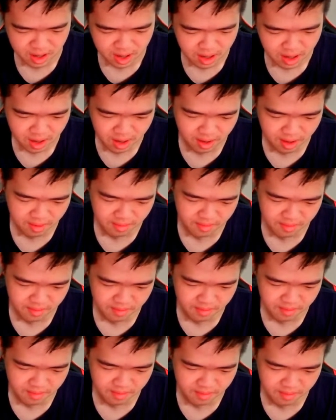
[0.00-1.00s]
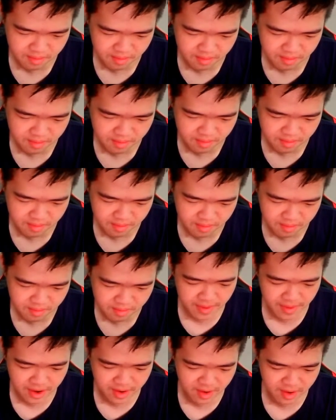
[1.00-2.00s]
Um, way
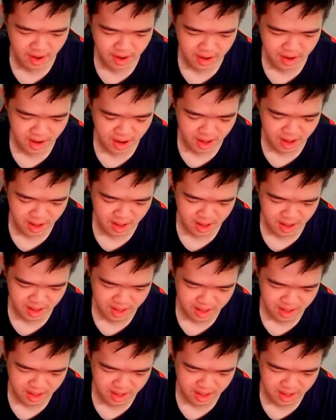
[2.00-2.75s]
better than the. Uh,